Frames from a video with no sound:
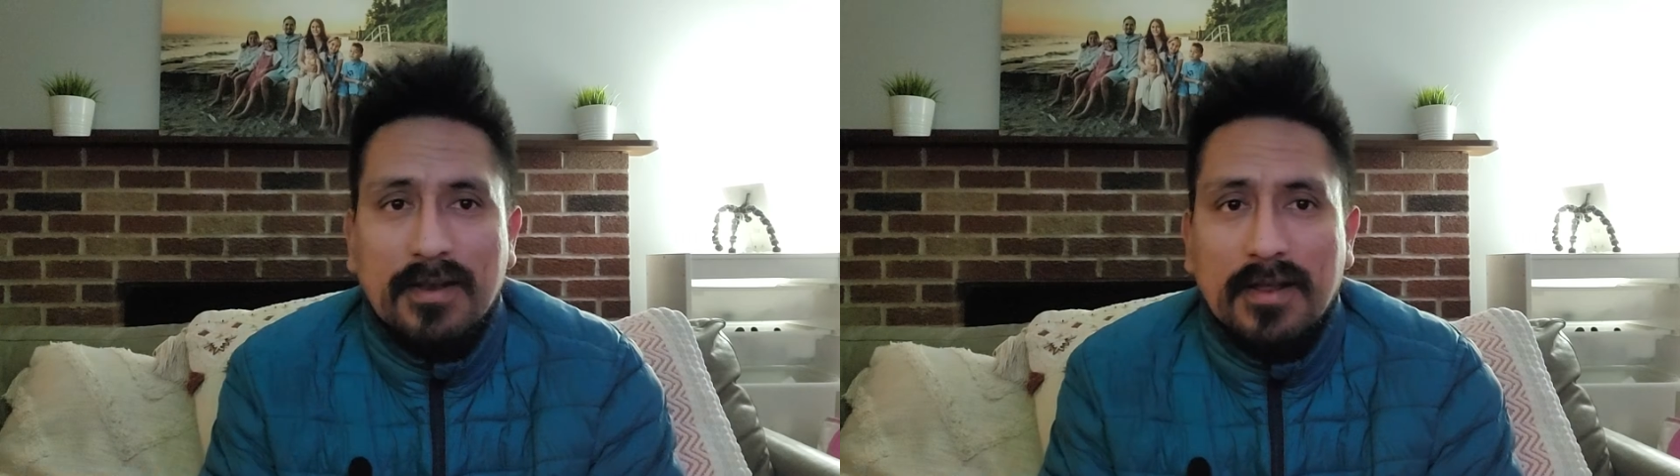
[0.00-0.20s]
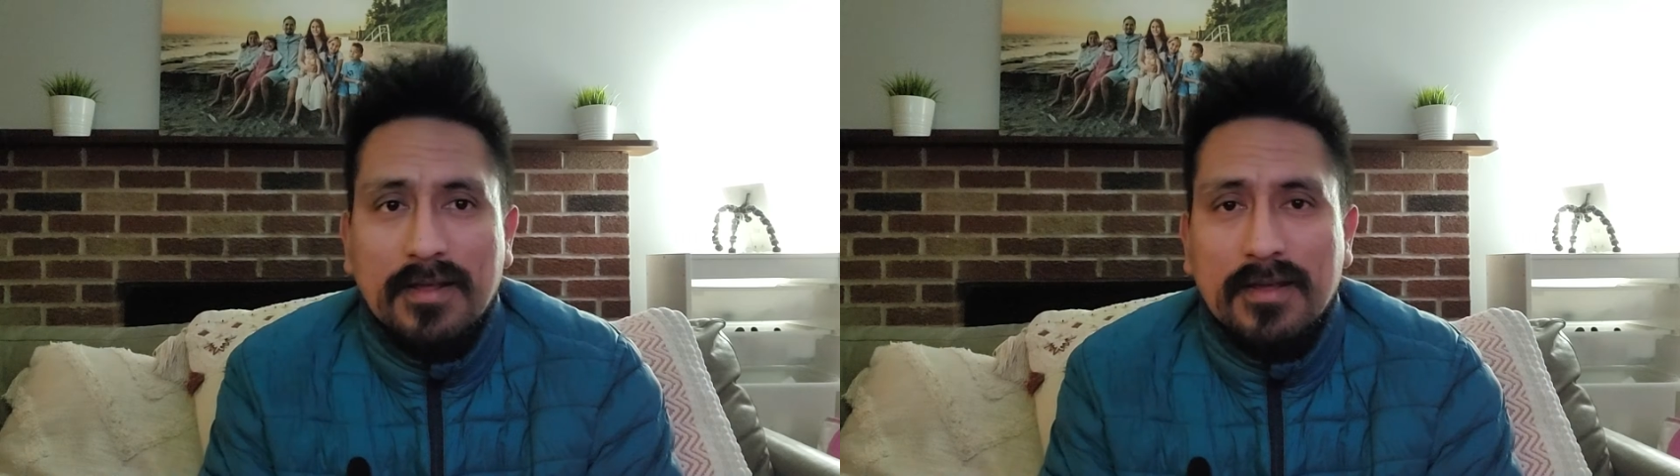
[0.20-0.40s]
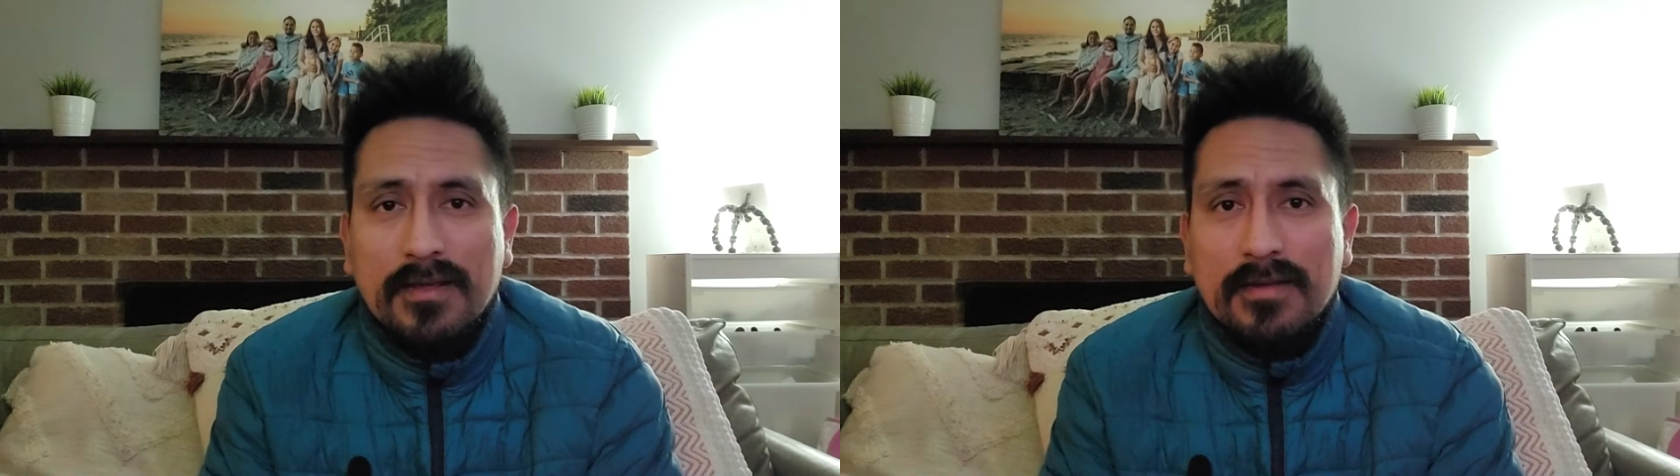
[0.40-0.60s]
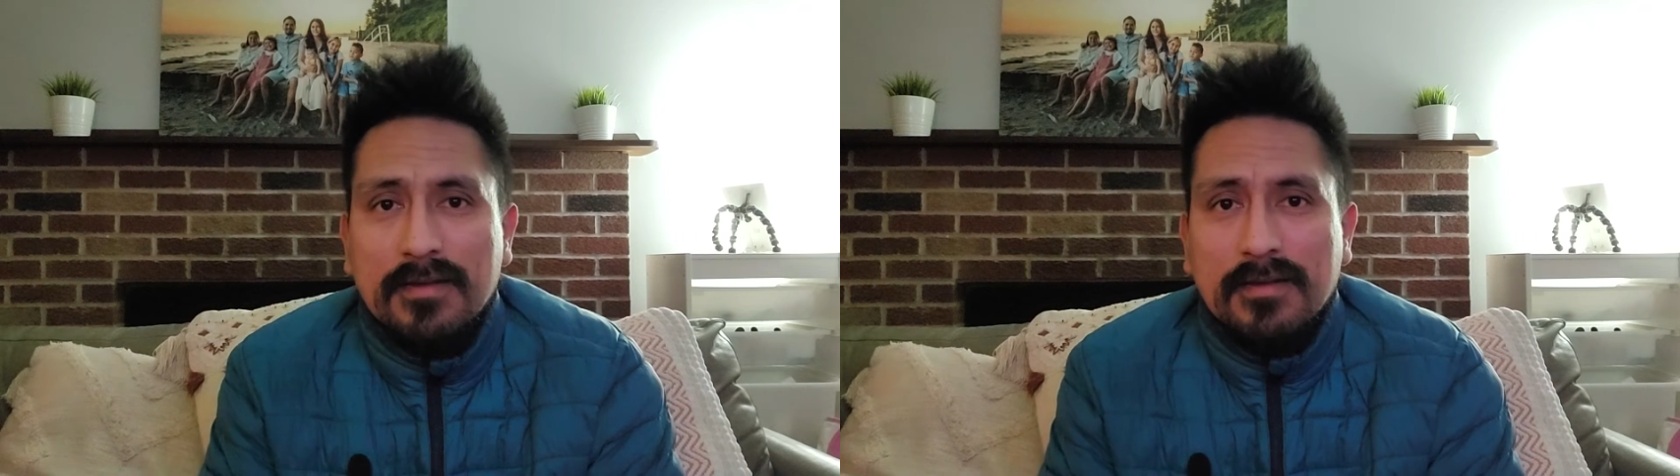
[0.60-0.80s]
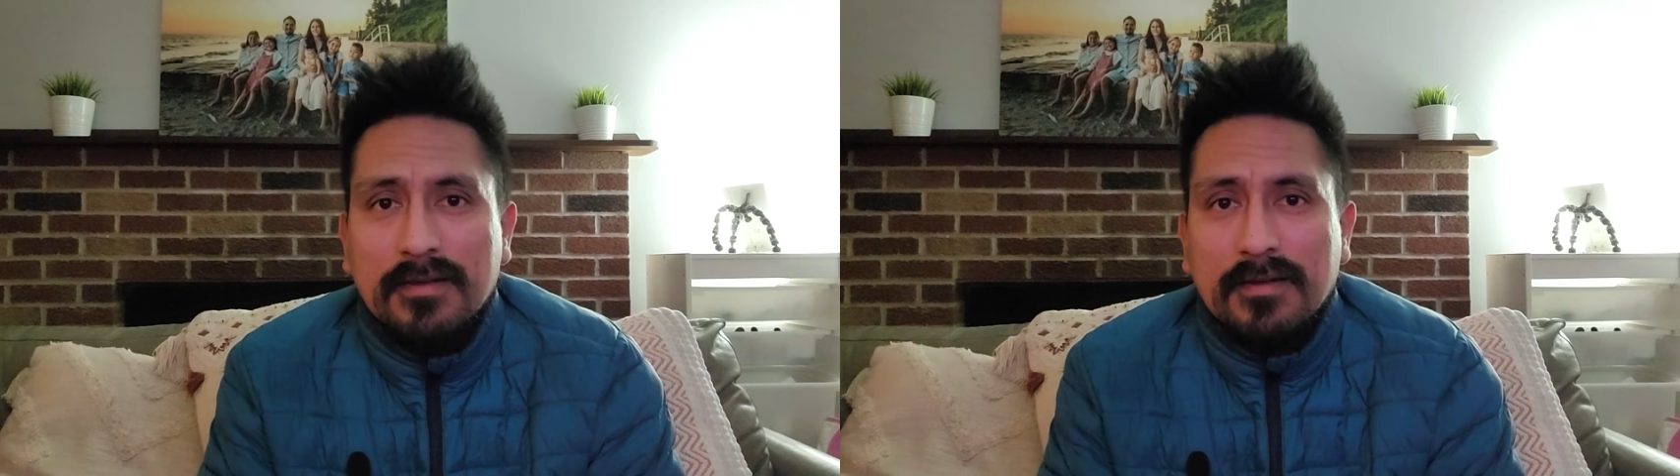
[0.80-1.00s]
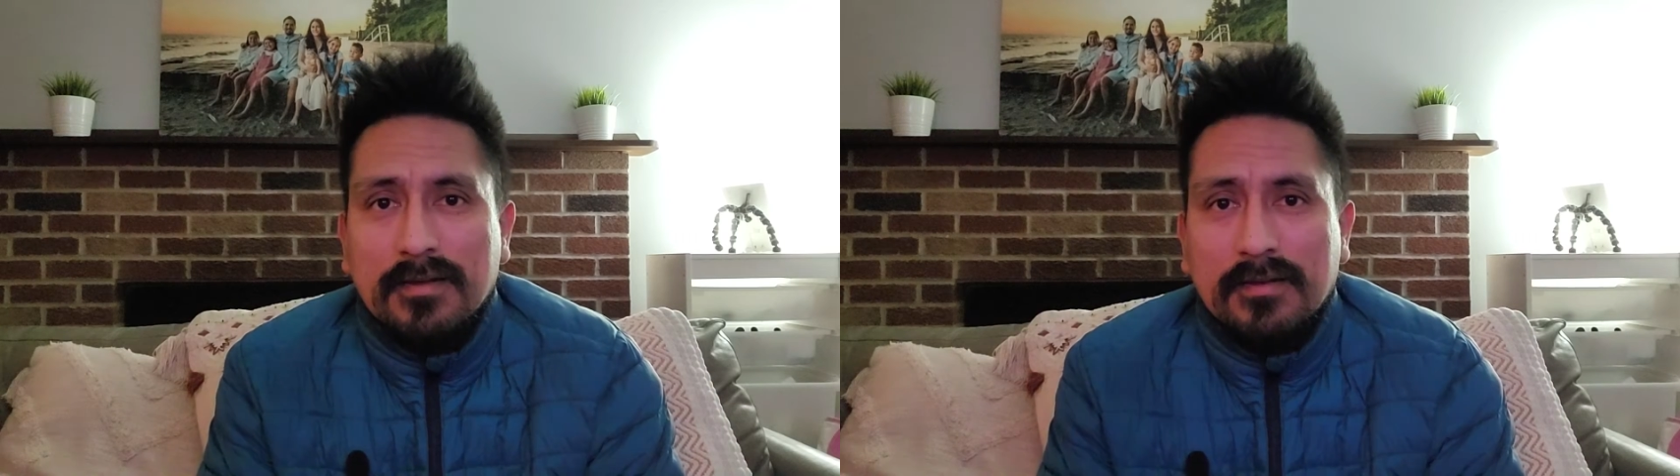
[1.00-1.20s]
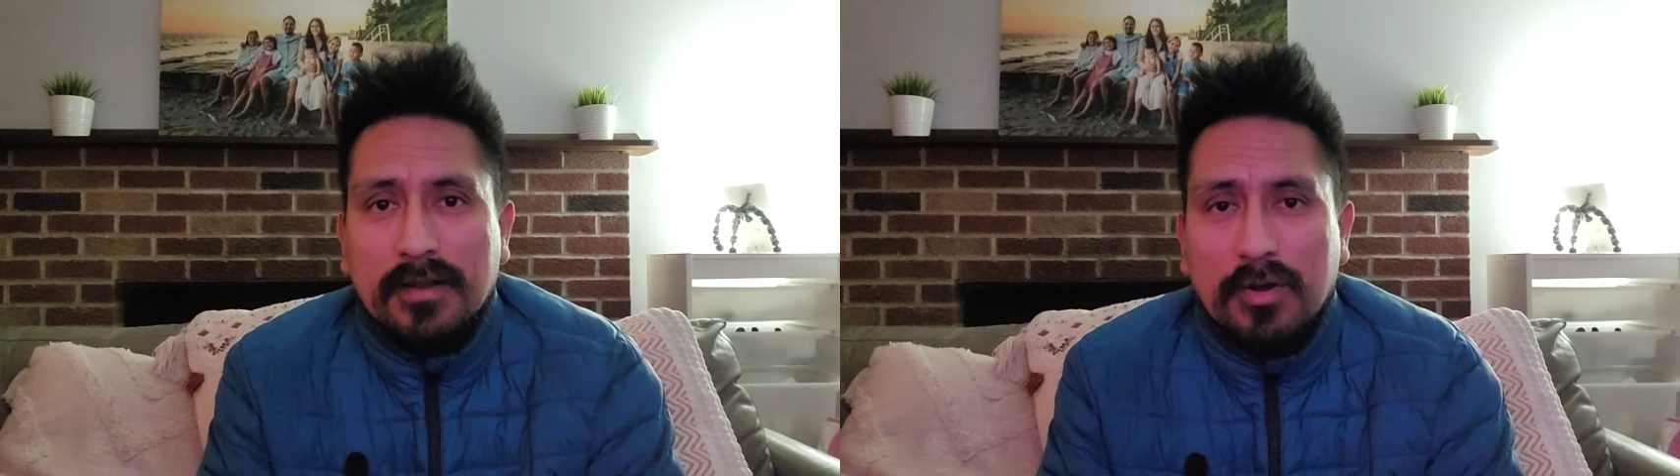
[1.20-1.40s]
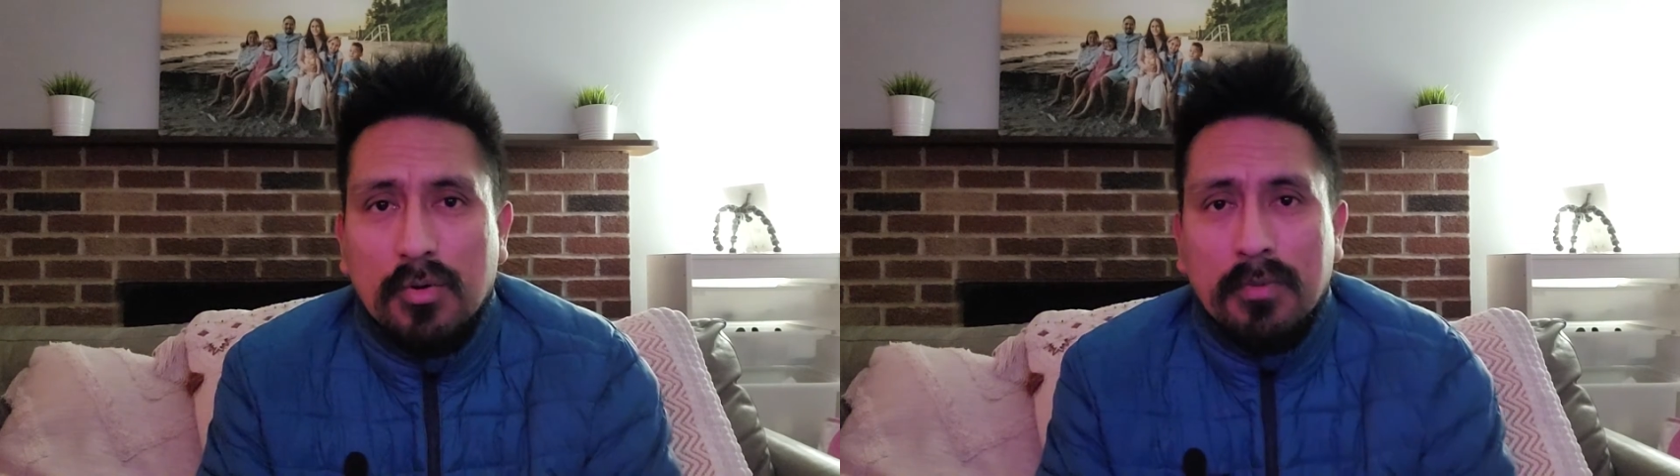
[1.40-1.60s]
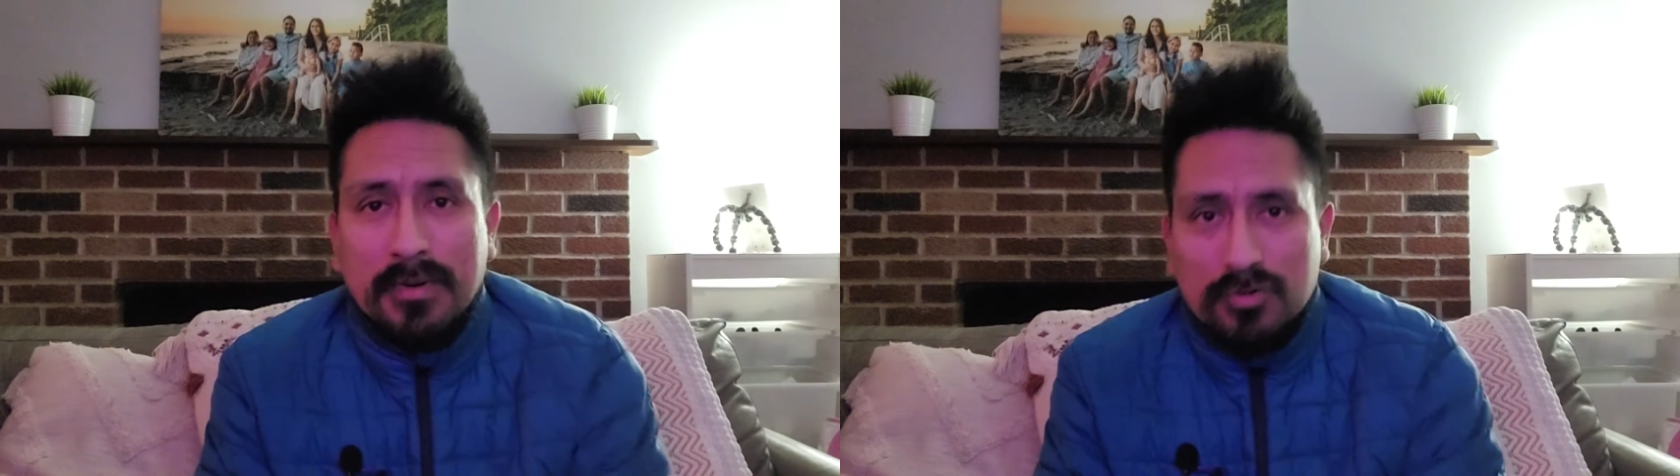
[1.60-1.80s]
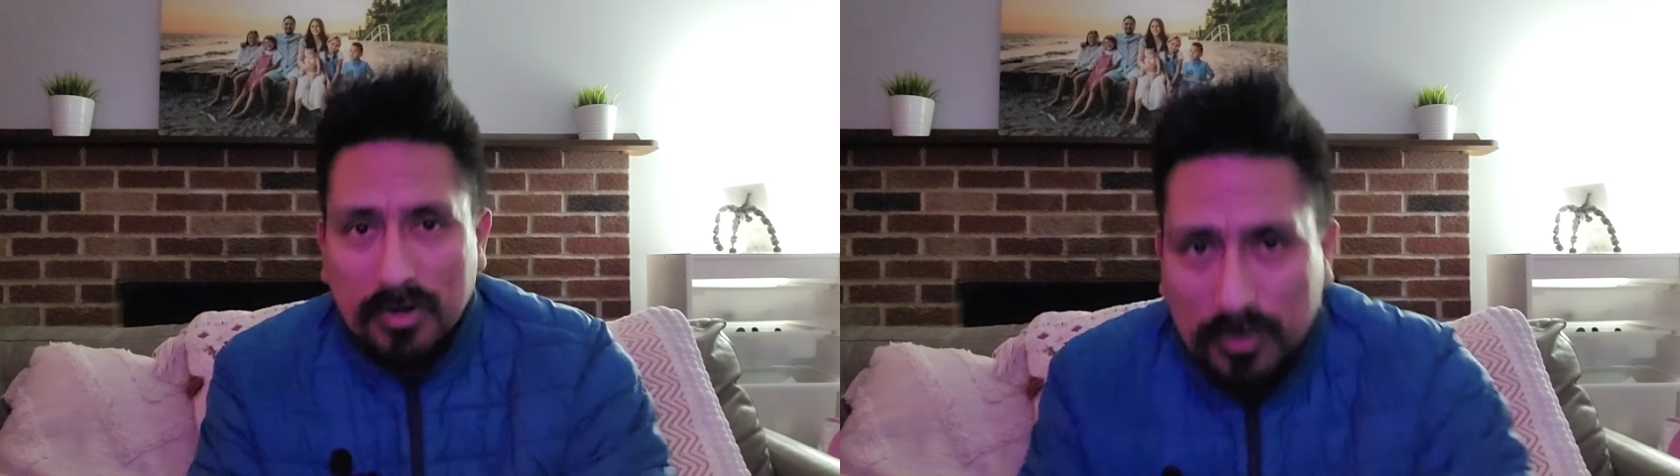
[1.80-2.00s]
like the
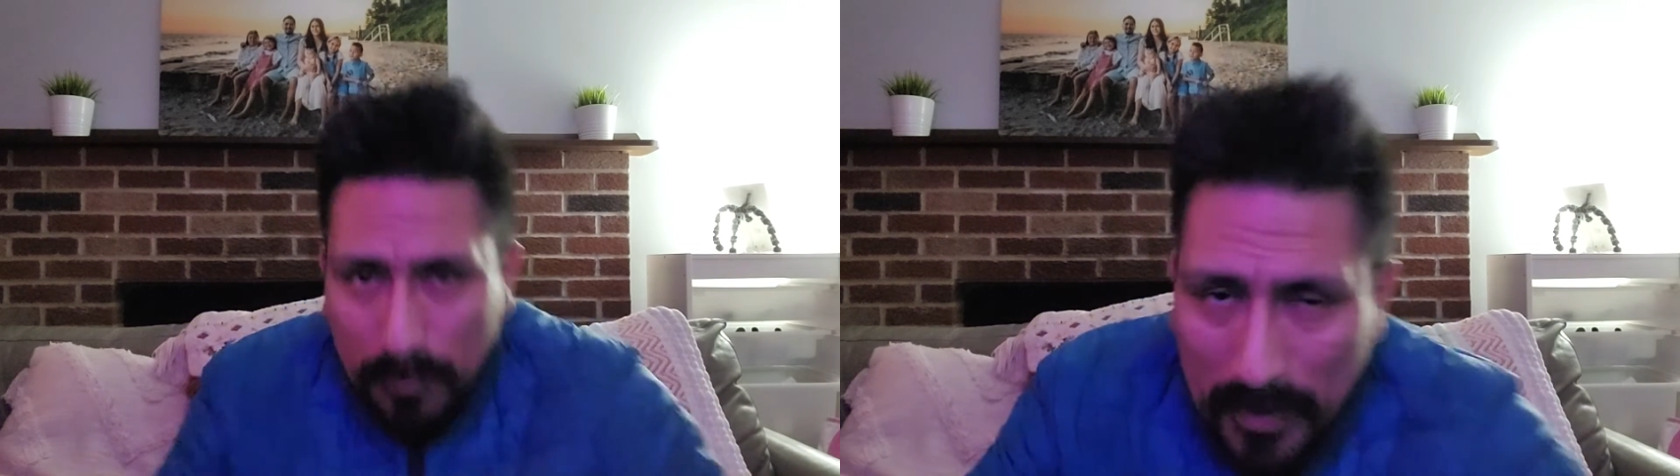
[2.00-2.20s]
government tried to